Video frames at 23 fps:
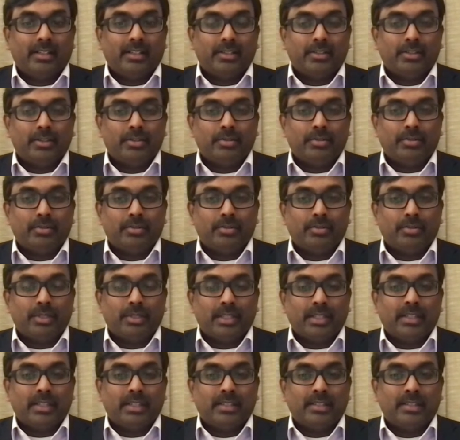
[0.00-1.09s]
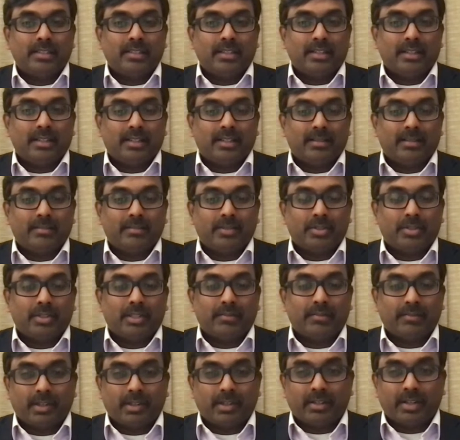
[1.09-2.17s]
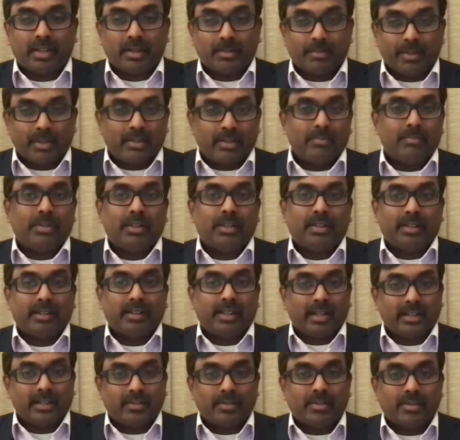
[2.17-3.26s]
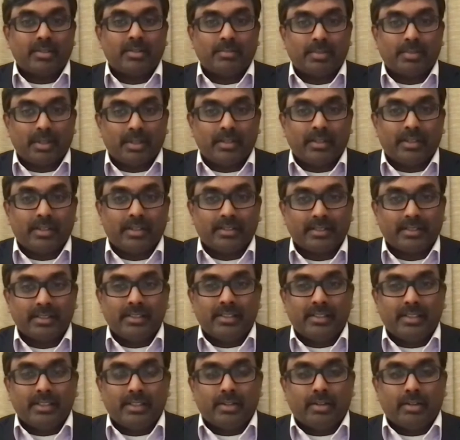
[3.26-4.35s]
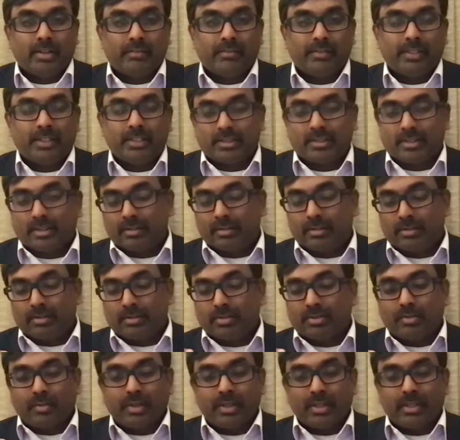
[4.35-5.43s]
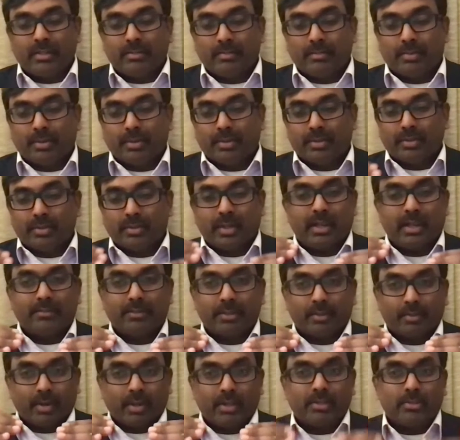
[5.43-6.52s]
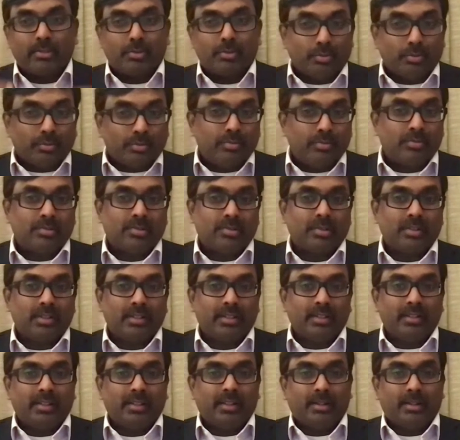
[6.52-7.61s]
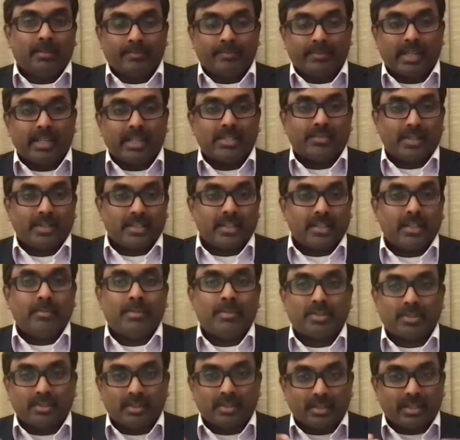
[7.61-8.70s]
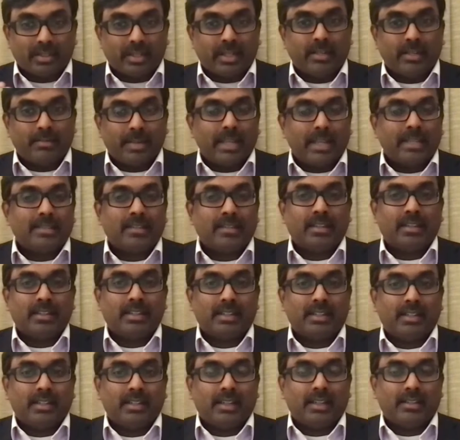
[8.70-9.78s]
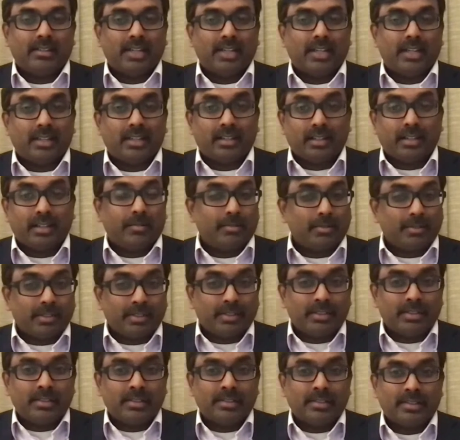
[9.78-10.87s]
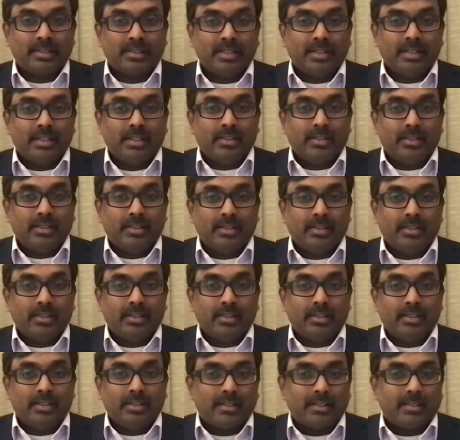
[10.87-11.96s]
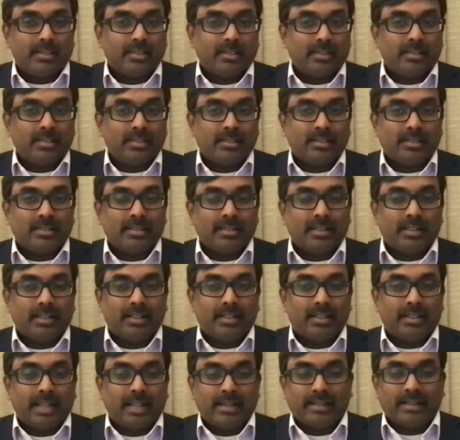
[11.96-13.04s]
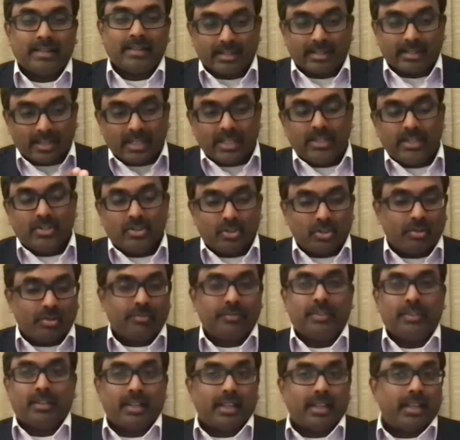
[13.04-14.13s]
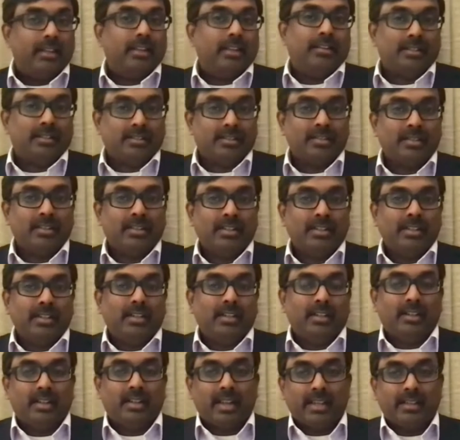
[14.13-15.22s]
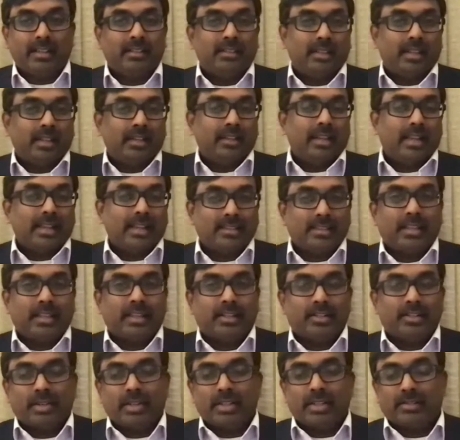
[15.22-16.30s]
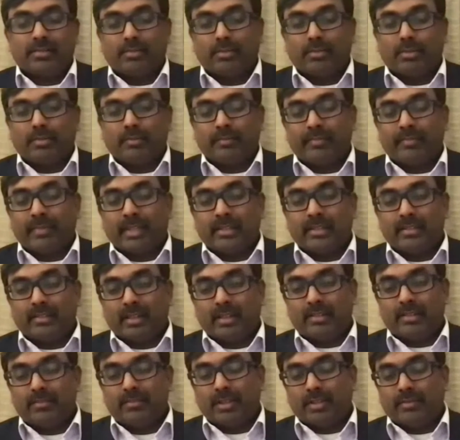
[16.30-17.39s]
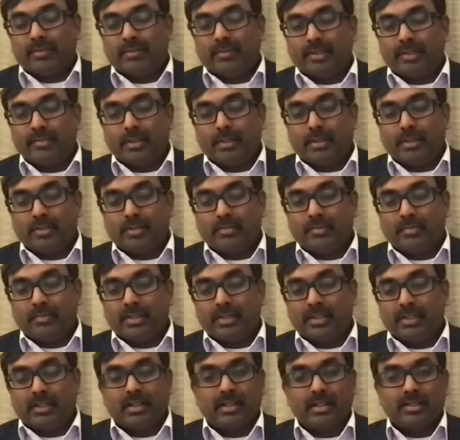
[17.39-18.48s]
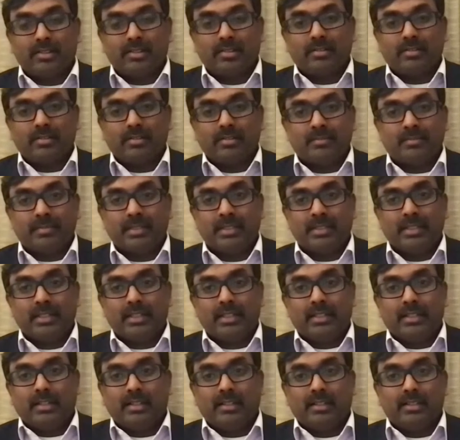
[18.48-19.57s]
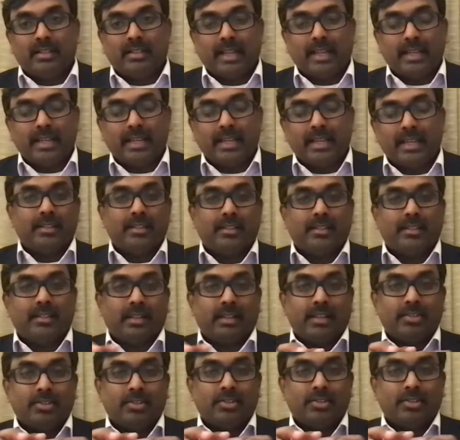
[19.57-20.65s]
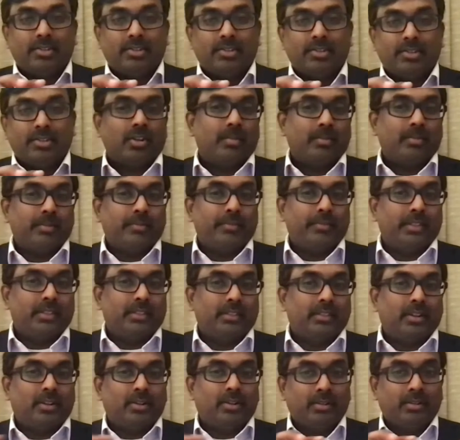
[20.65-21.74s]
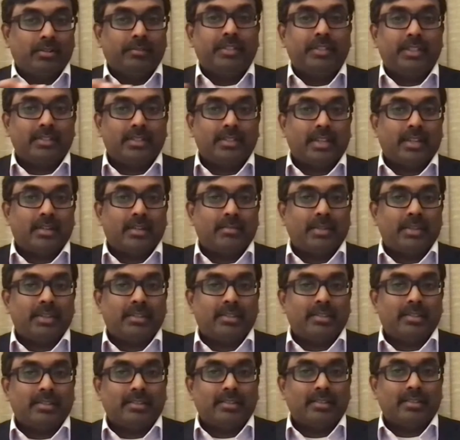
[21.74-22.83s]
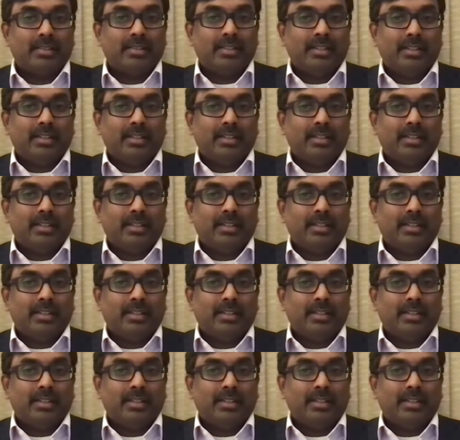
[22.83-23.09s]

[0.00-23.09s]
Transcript: to these, so that we are HIPAA compliant, HITRUST compliant in all of these. So it's really important to have the right tools. As Faizan mentioned, the data masking and data governance, role-based access at each of the layers, and as they get transformed. And we've also built a custom ACL engine on top of all of these databases